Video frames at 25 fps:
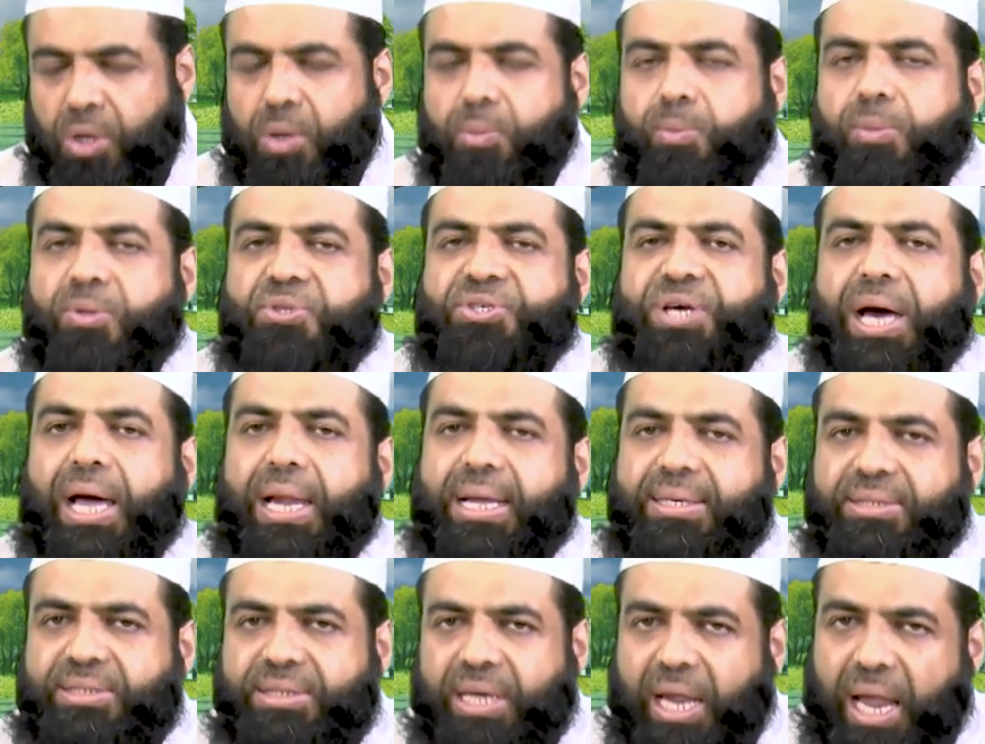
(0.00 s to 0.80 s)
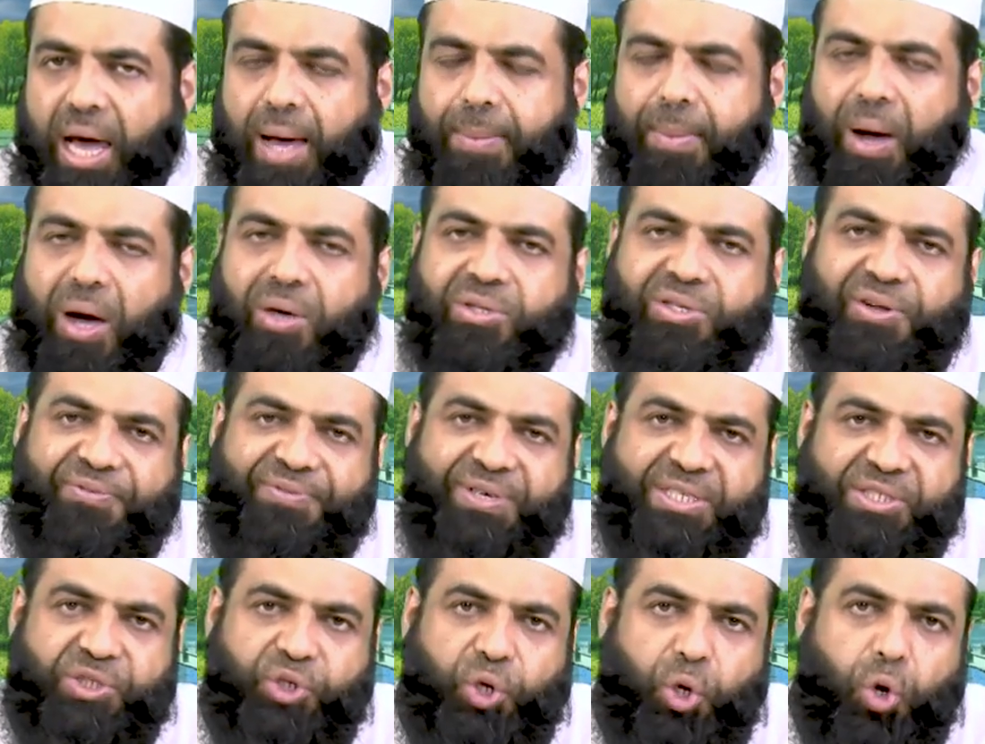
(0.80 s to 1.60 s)
Musa alayhi salam, out of
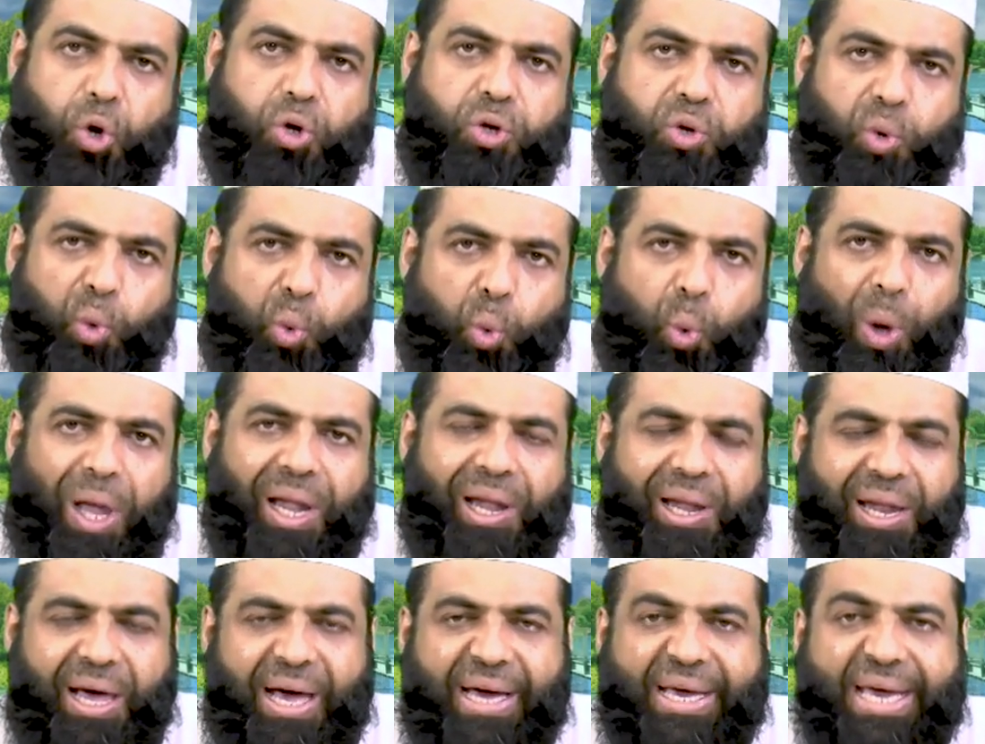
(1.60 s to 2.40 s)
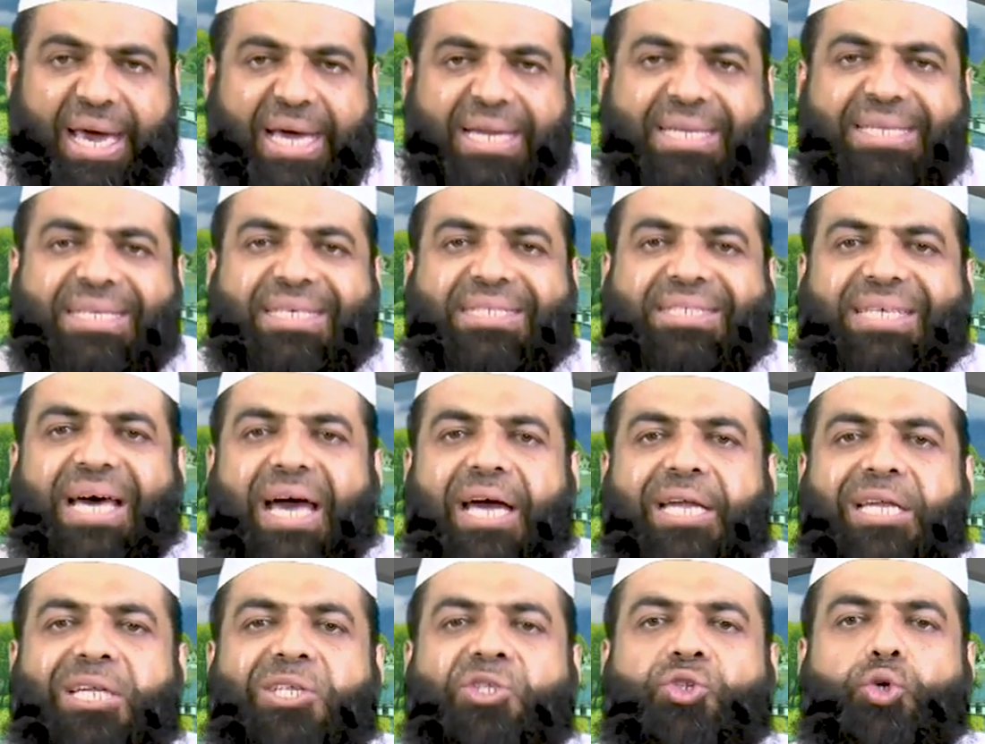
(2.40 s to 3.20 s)
his good will again,
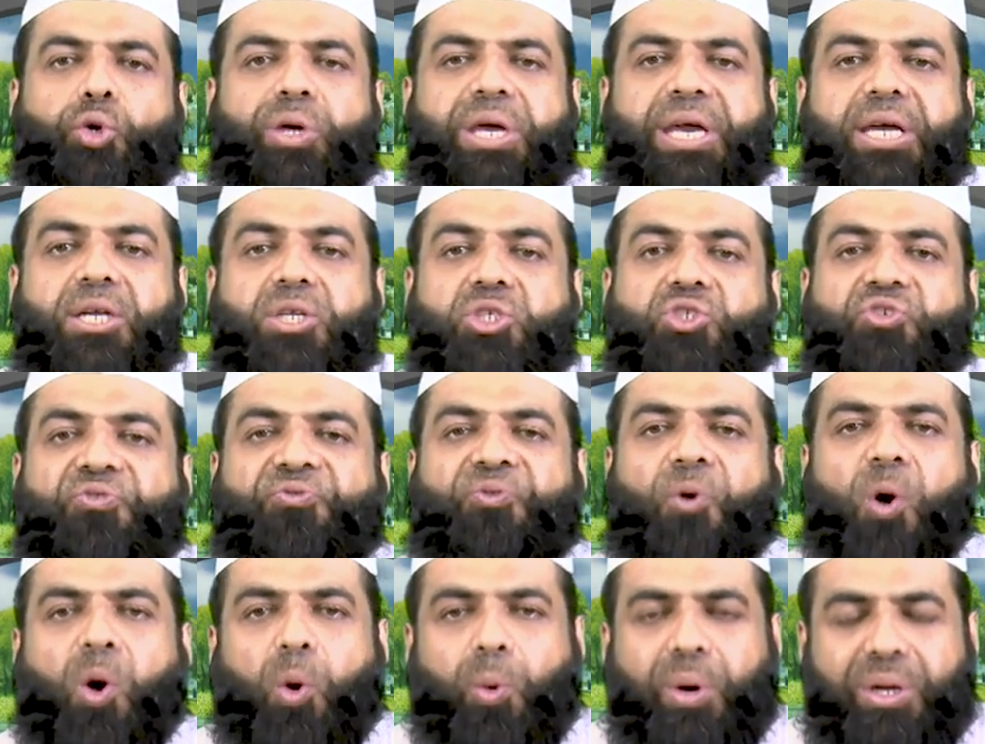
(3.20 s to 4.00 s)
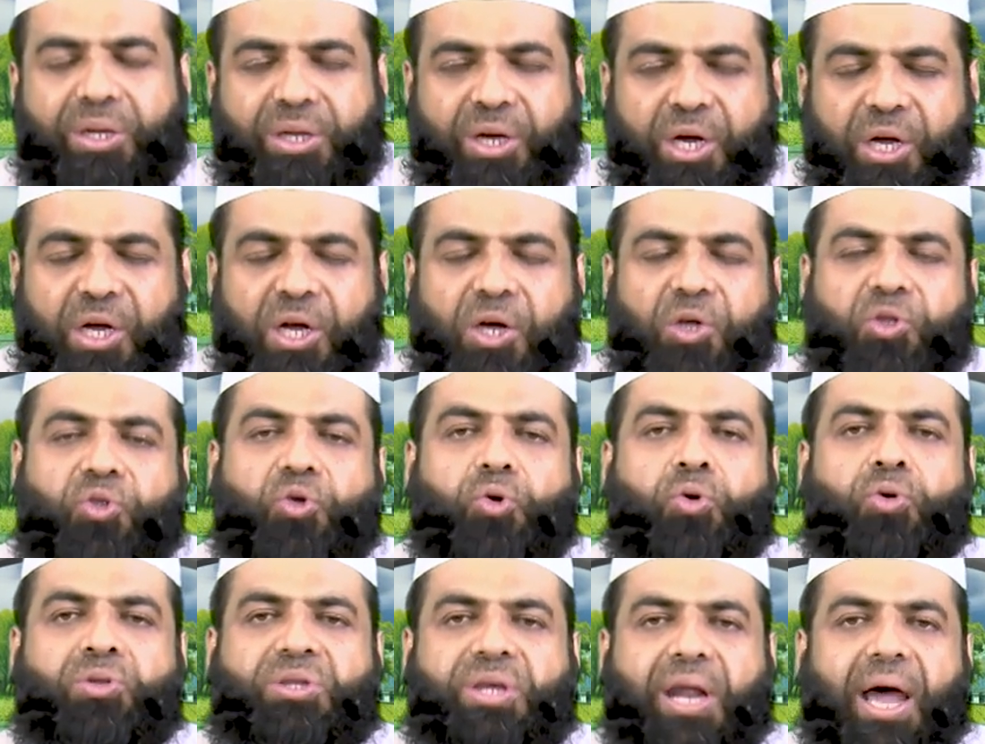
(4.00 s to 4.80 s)
decided to inch forward
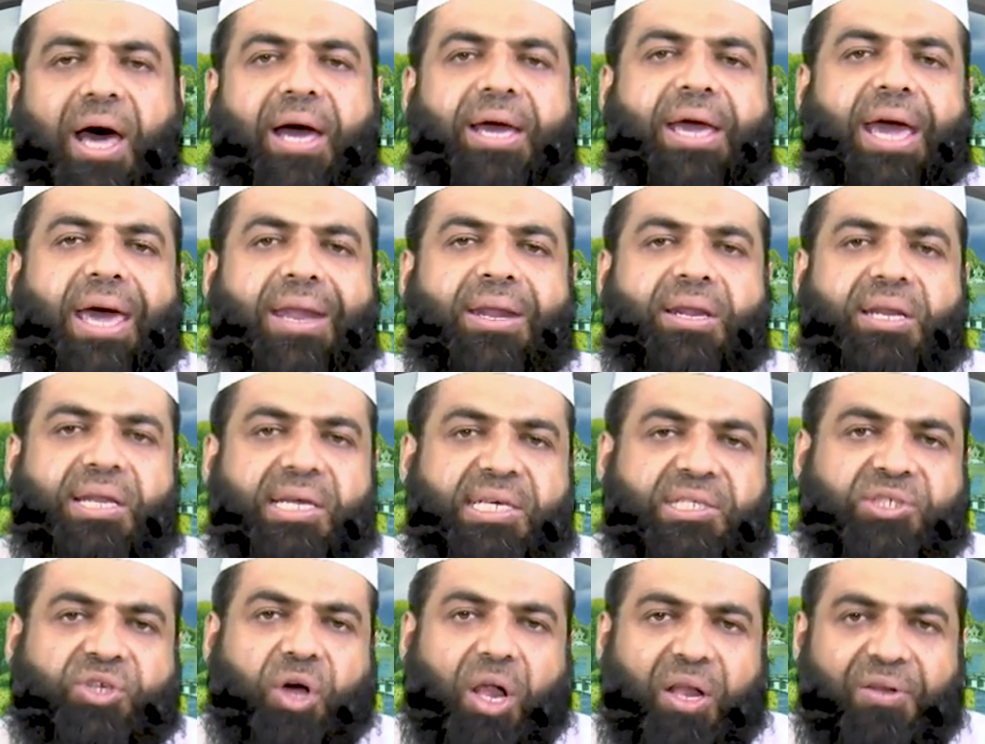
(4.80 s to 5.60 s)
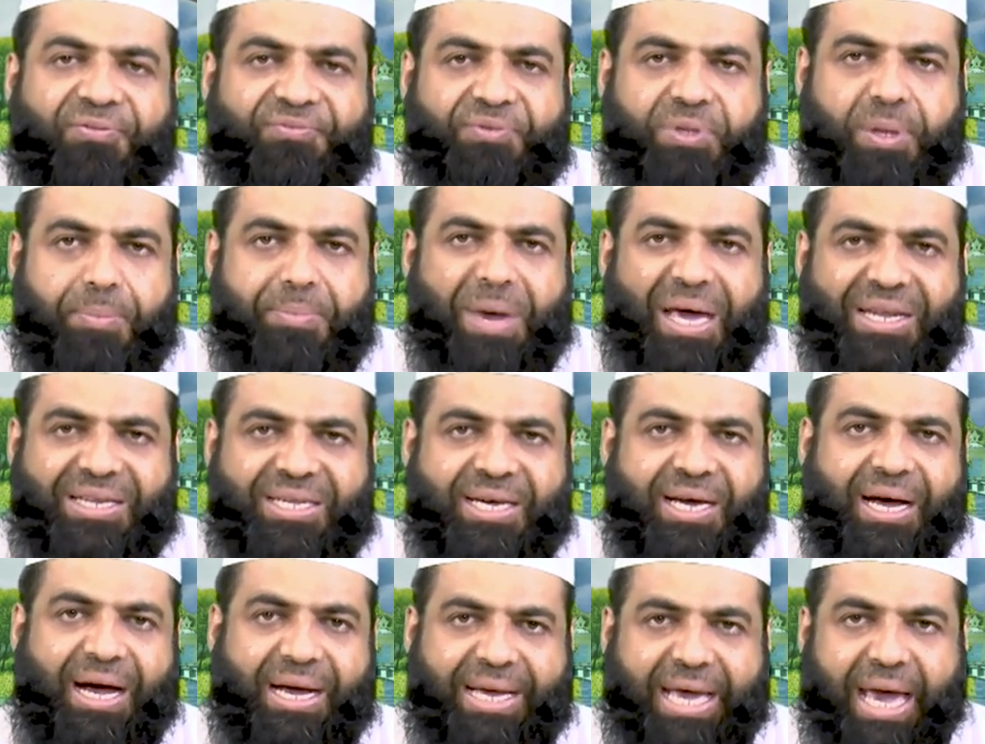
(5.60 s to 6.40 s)
to try and resolve the
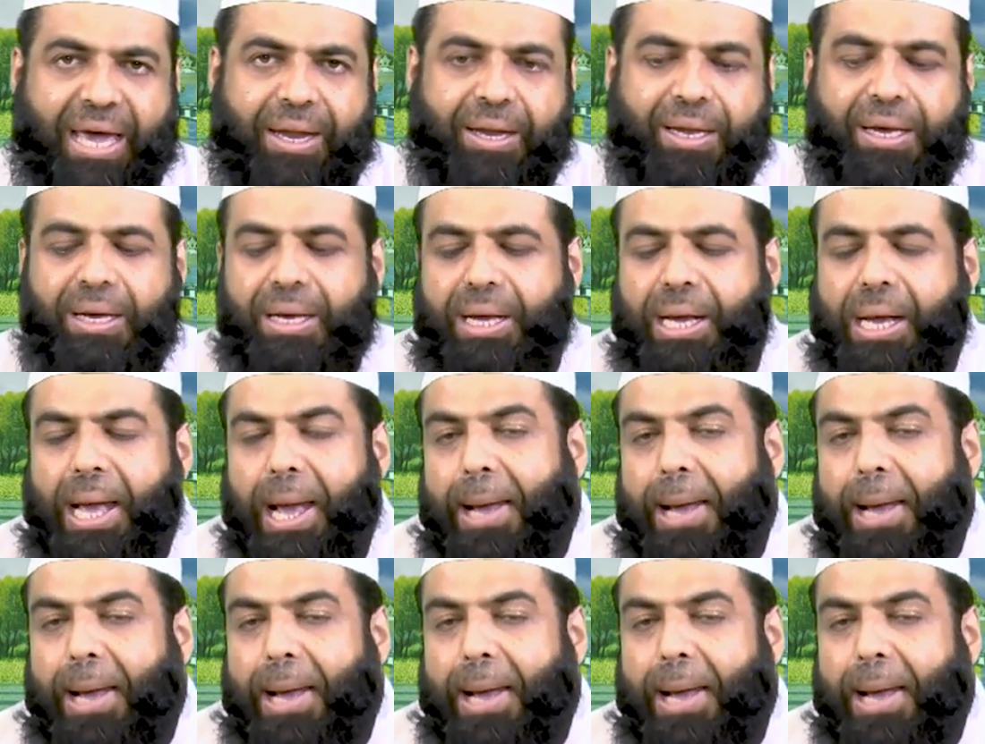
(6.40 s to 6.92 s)
matter again.